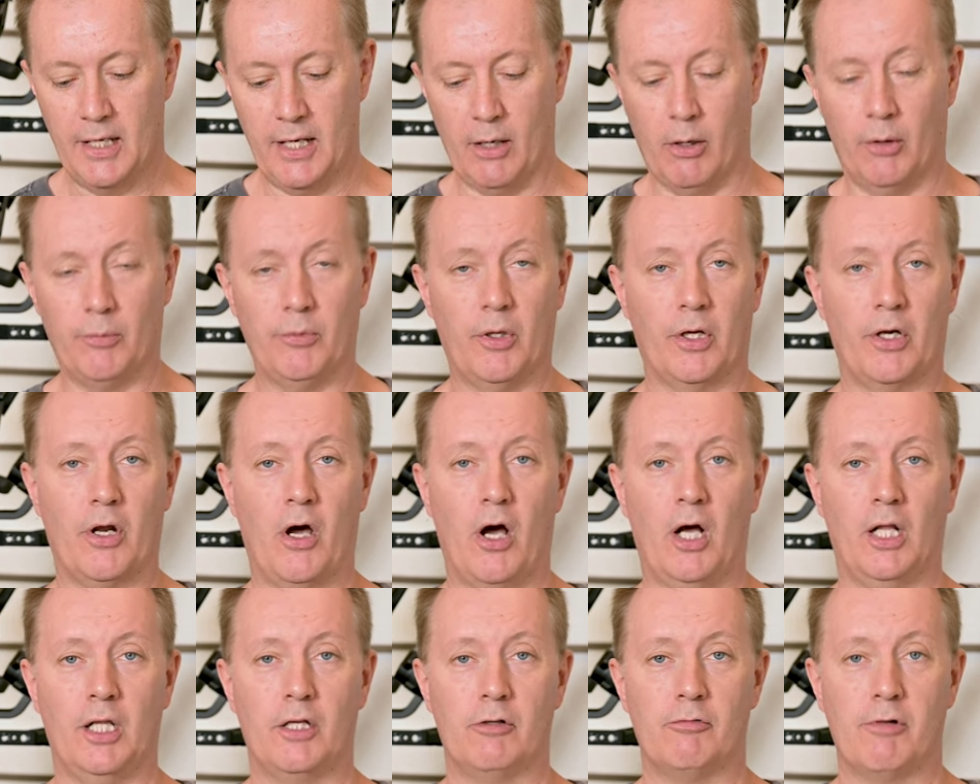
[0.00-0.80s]
Now, I'm not
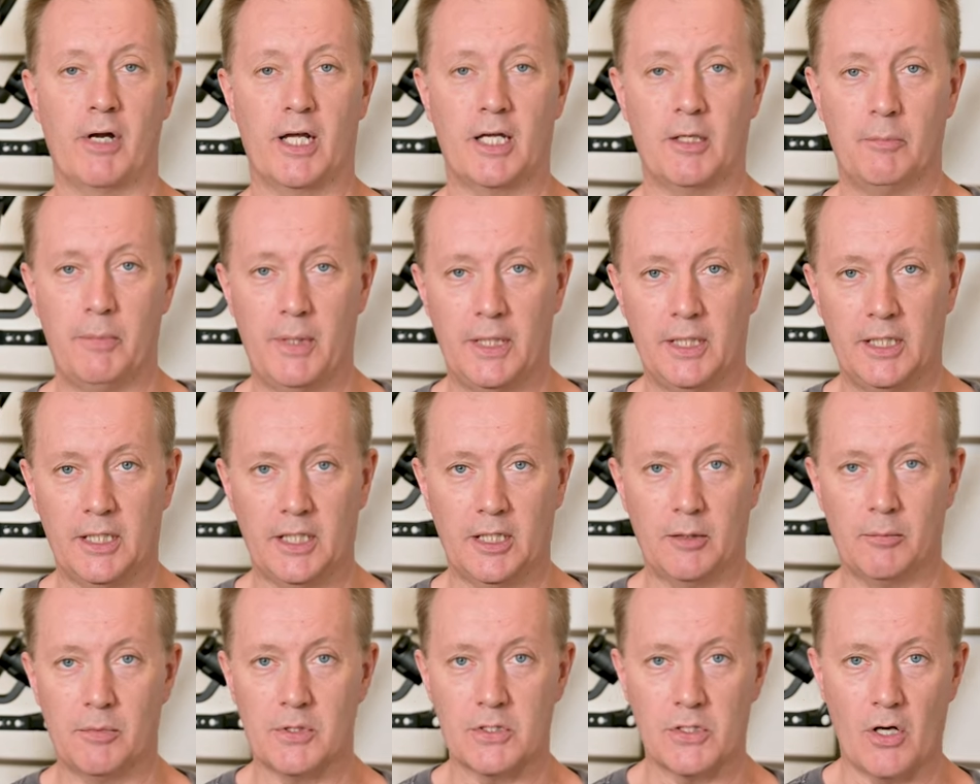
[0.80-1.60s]
highly
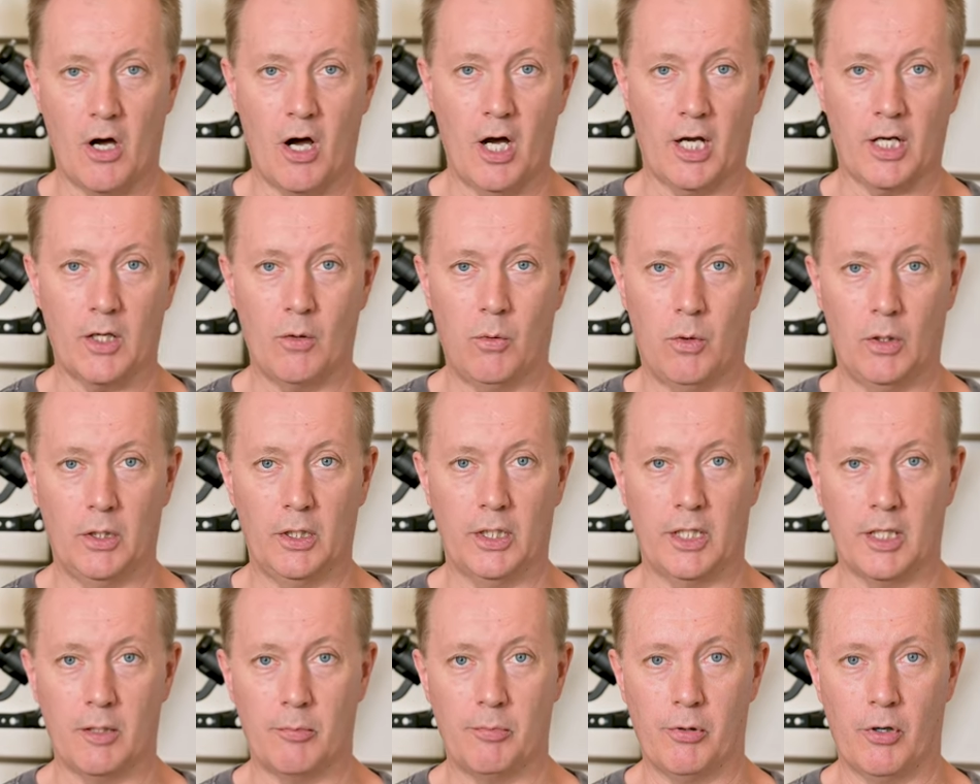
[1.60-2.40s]
recommending them as a high
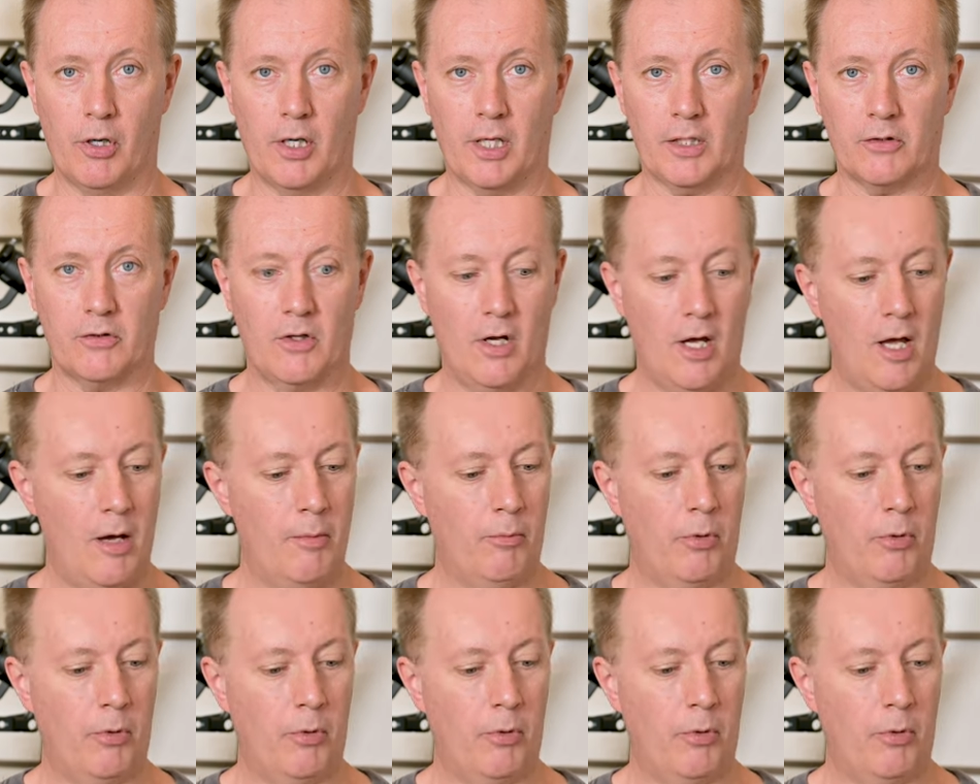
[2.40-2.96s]
quality product,